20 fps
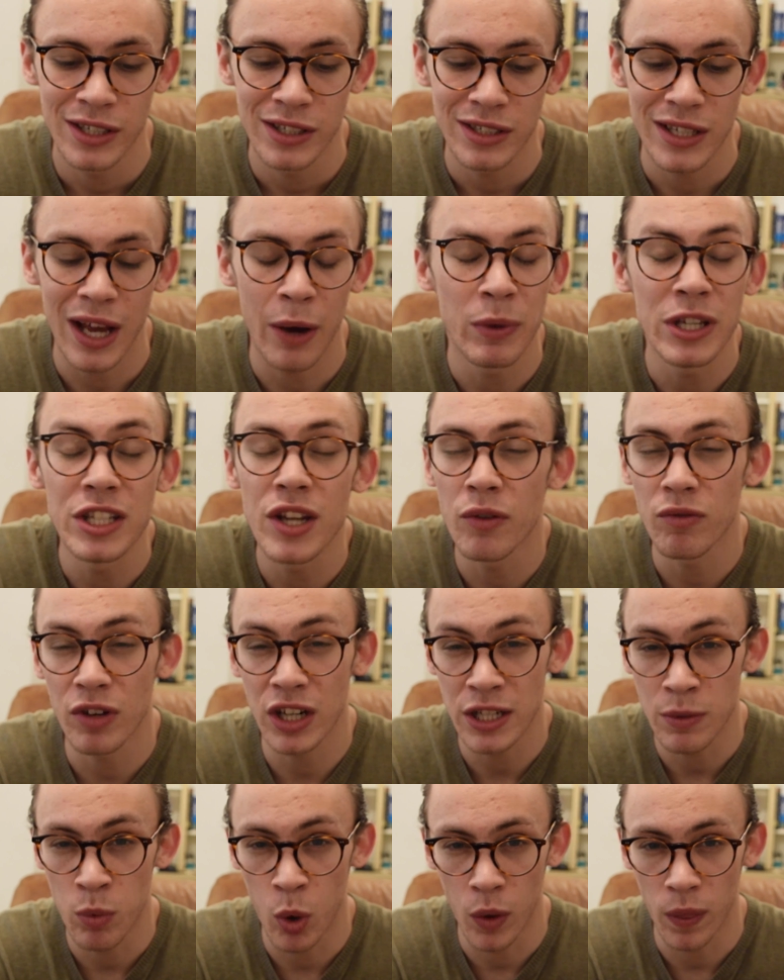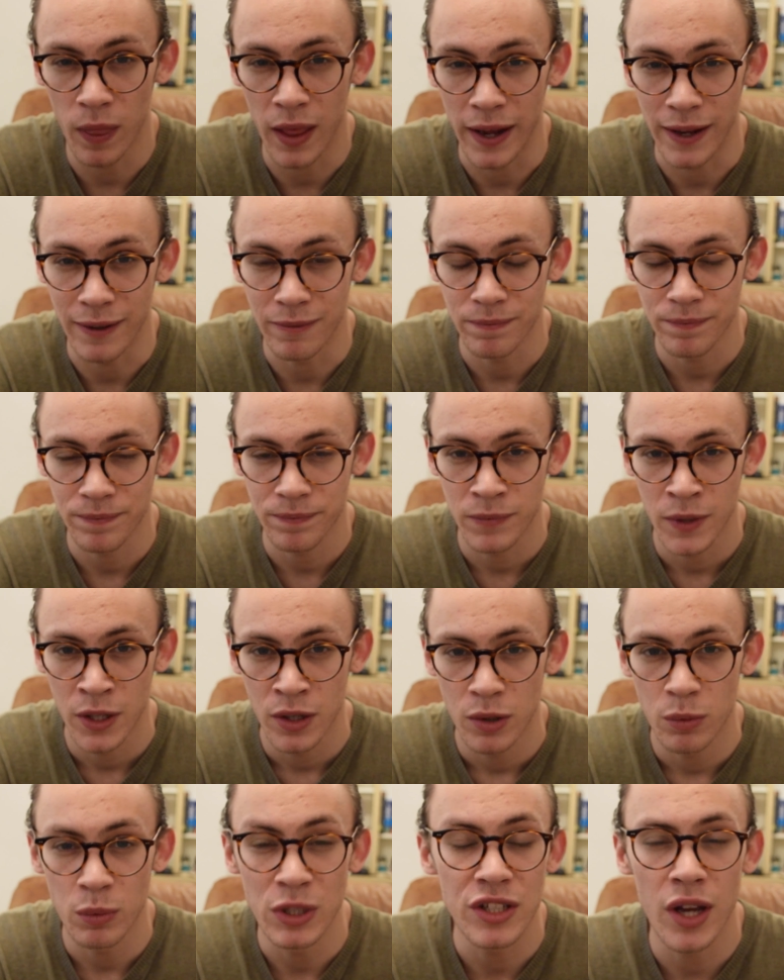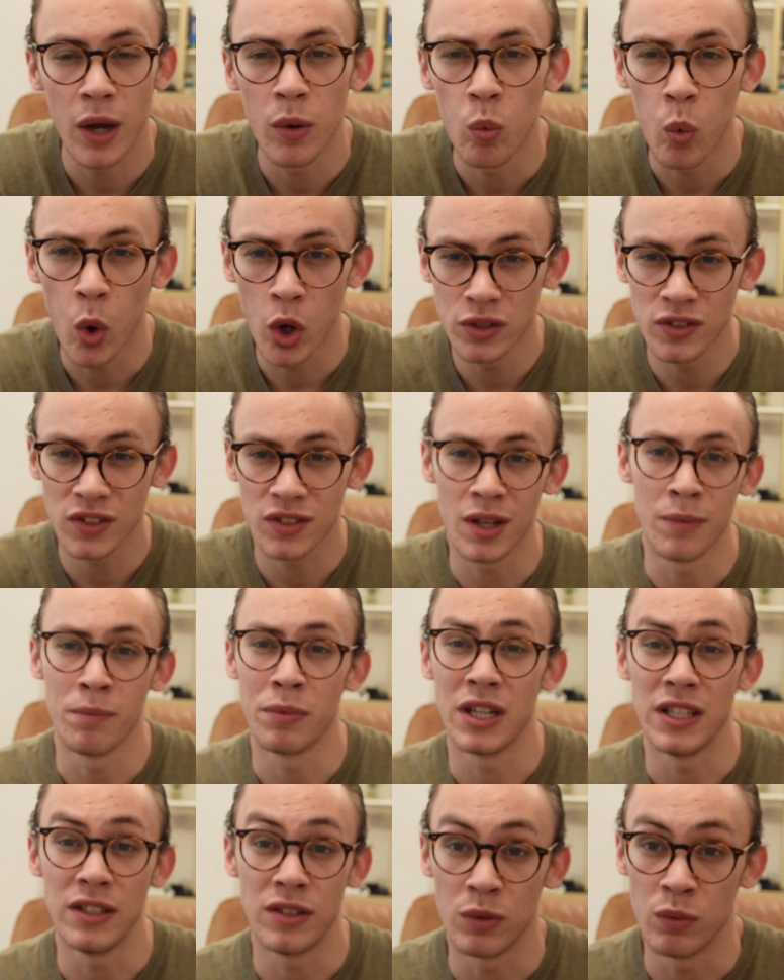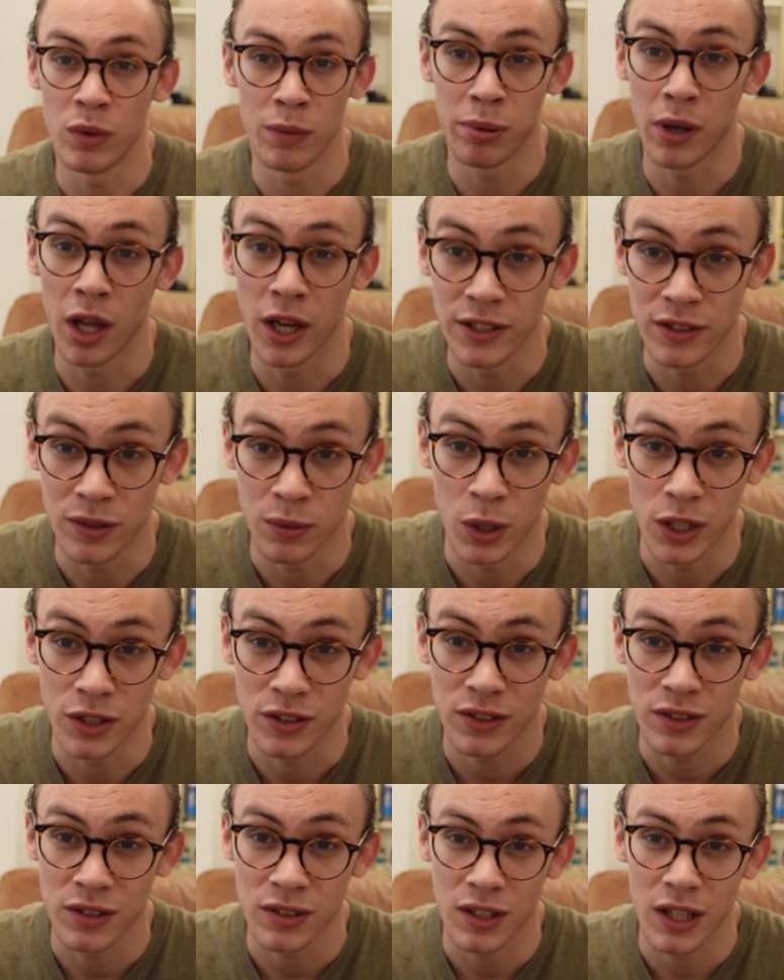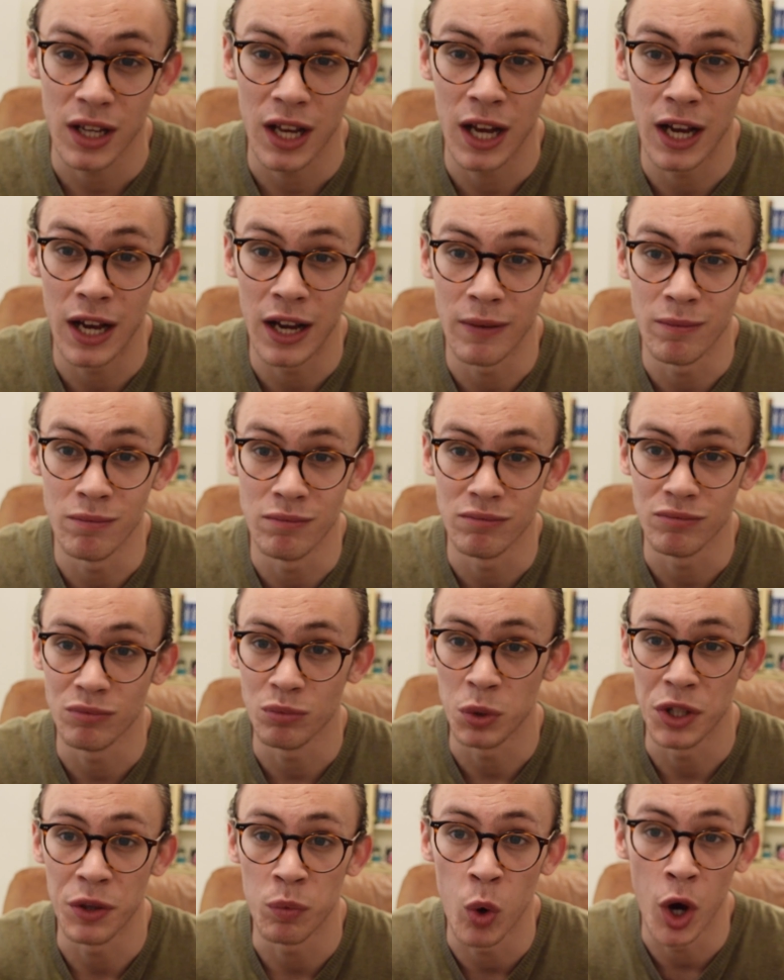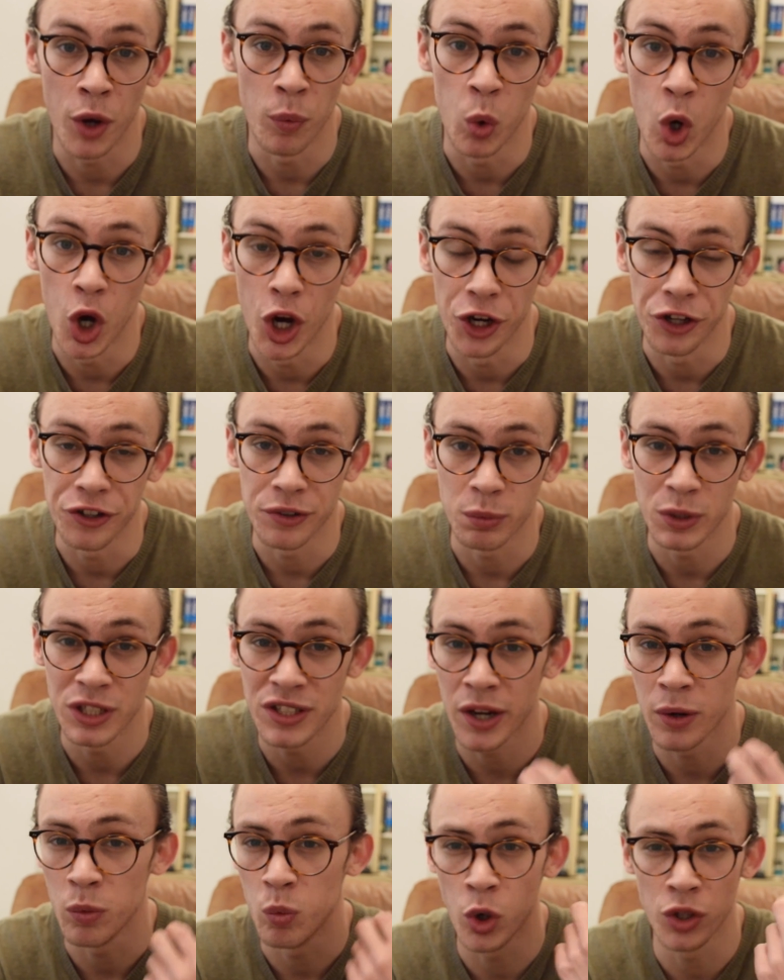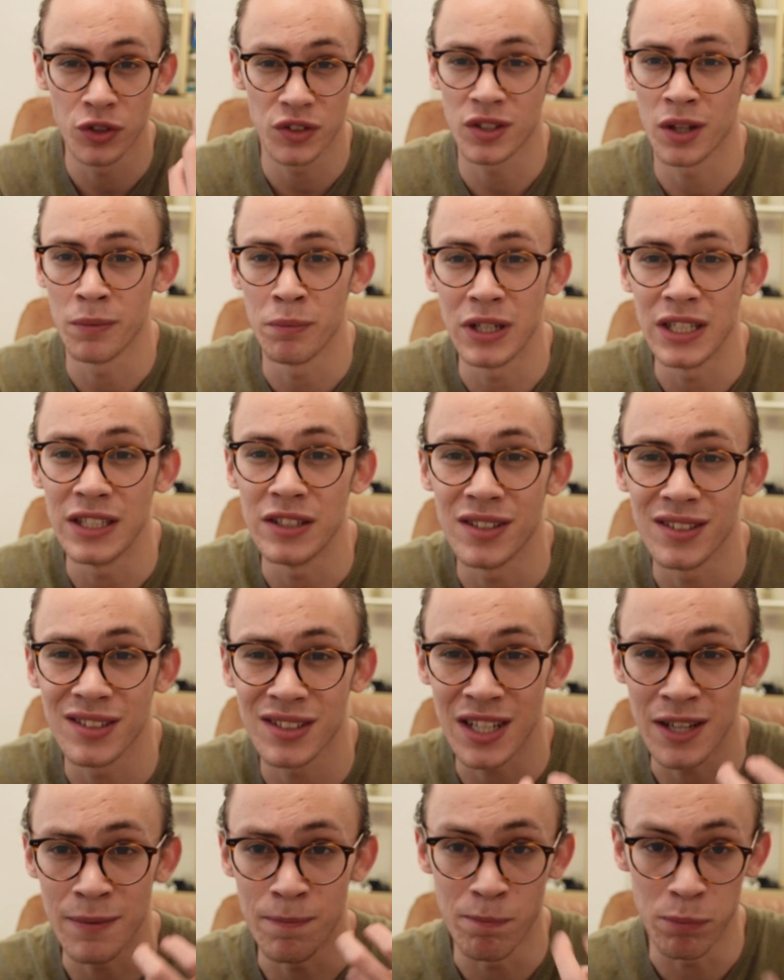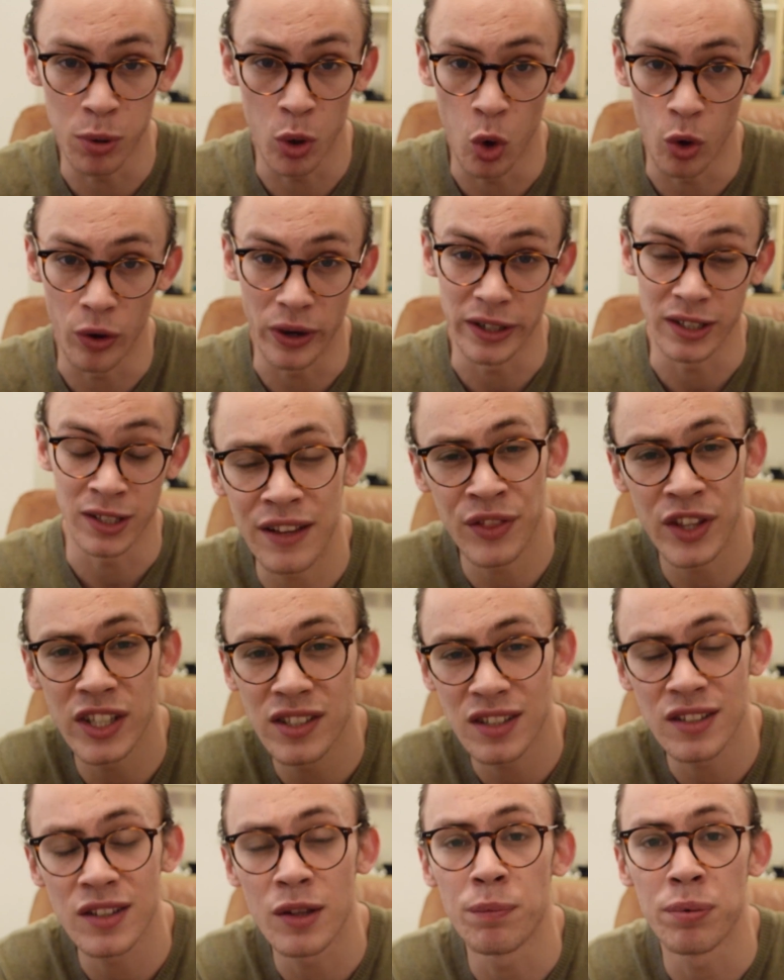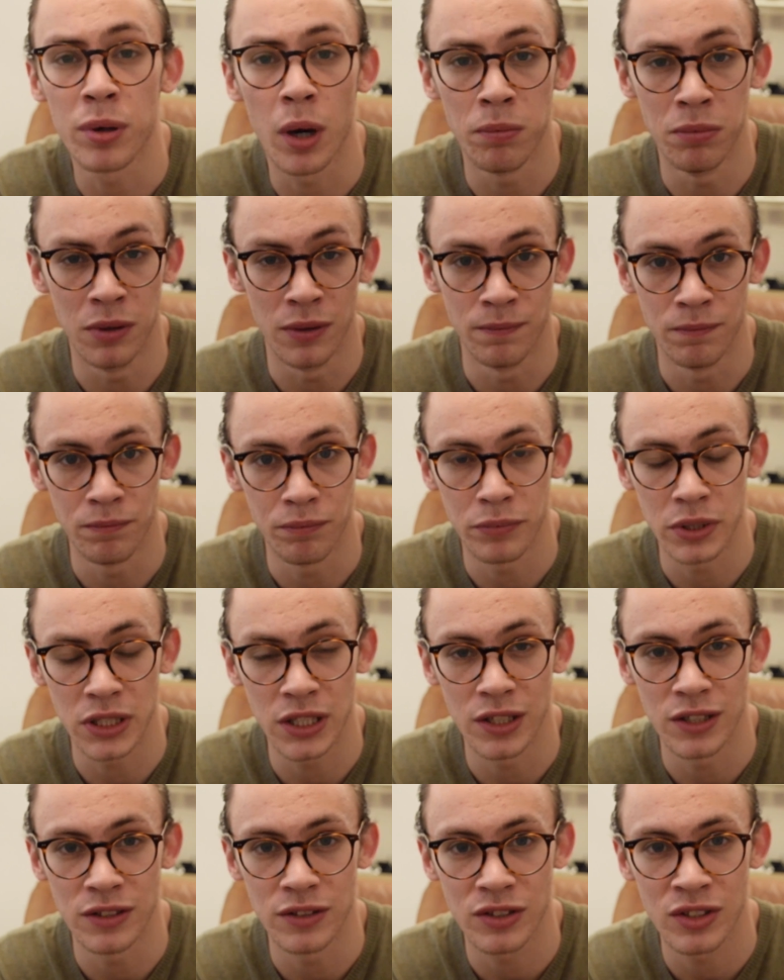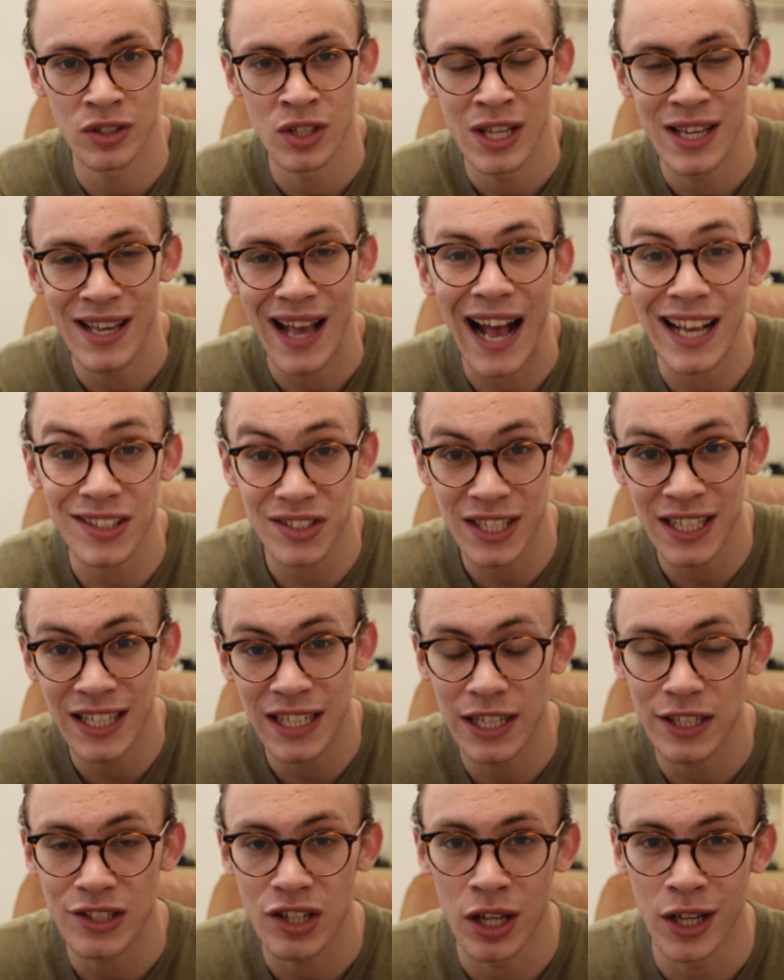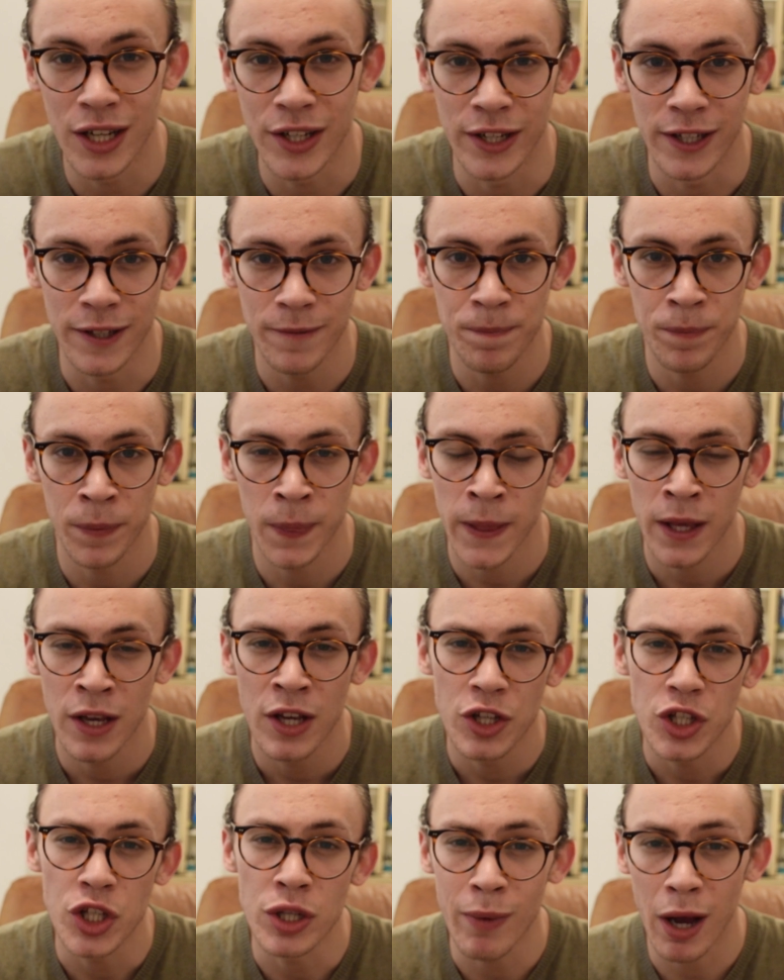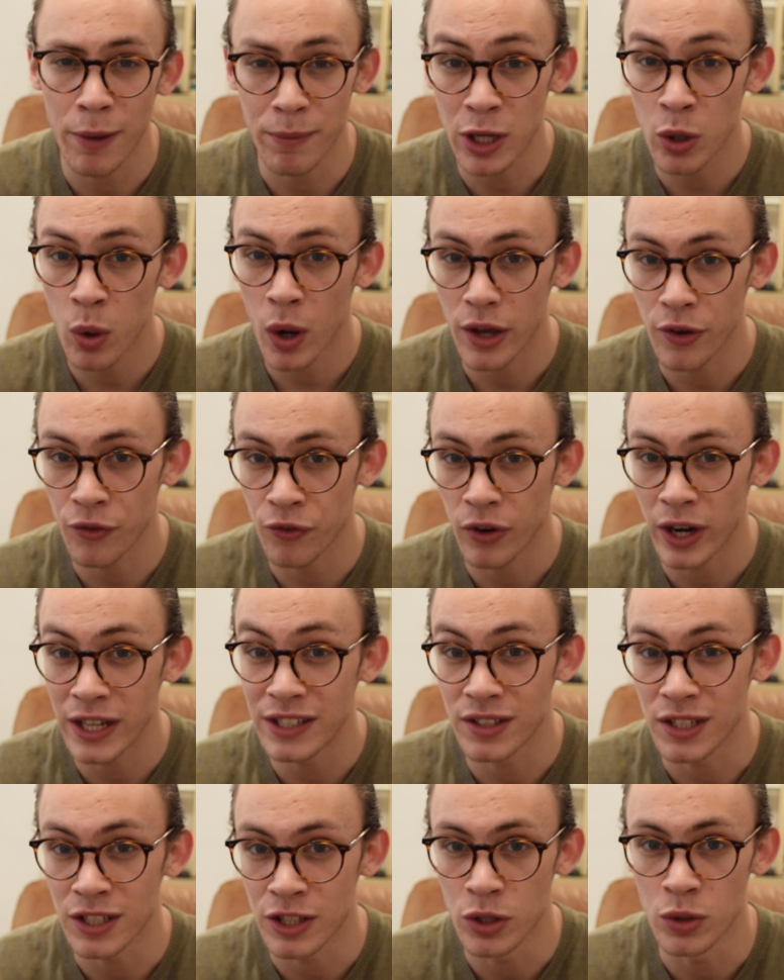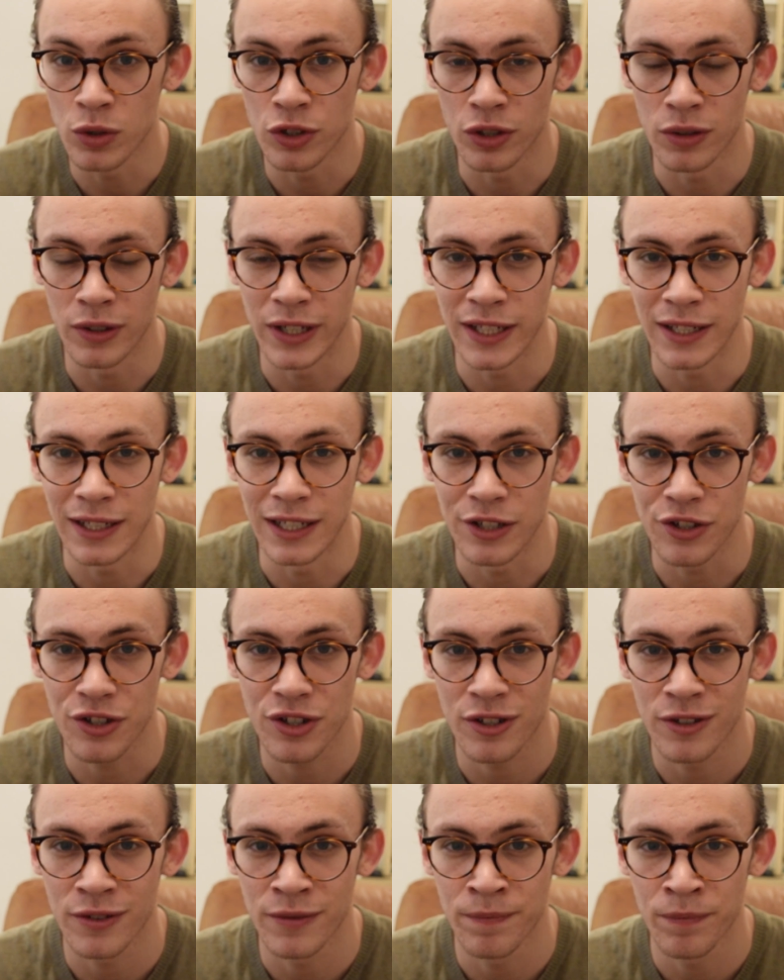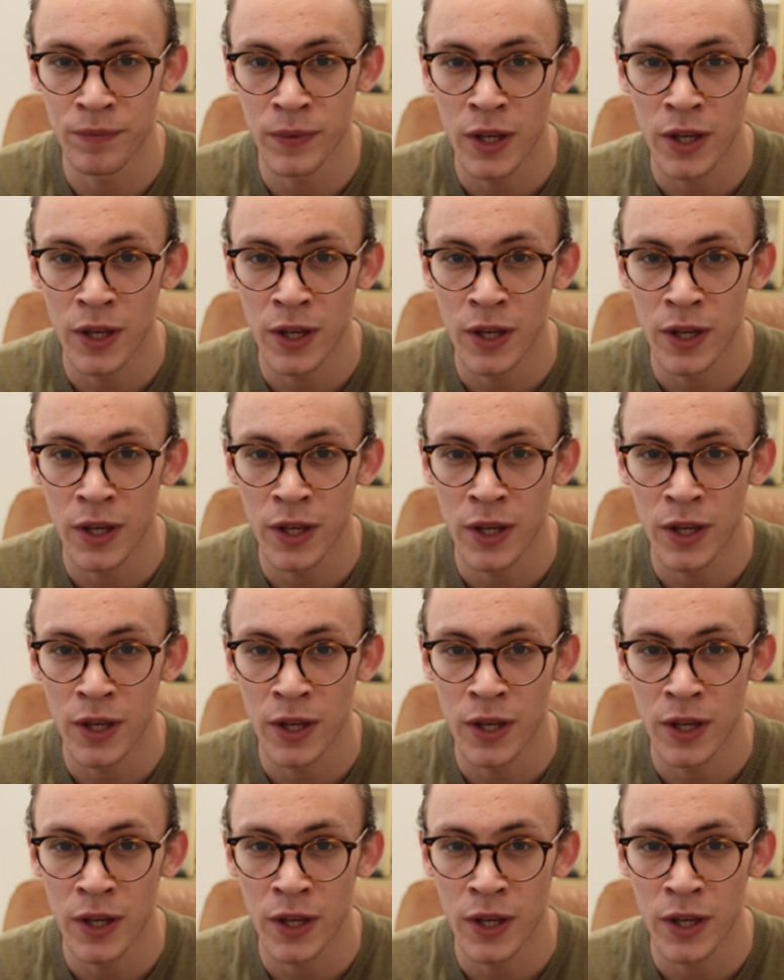Now, we don't really want that. We don't want somebody to reply to us with one word. We don't want somebody to seem boring. And this is the problem, because as an English learner, you might be quite afraid to use your English.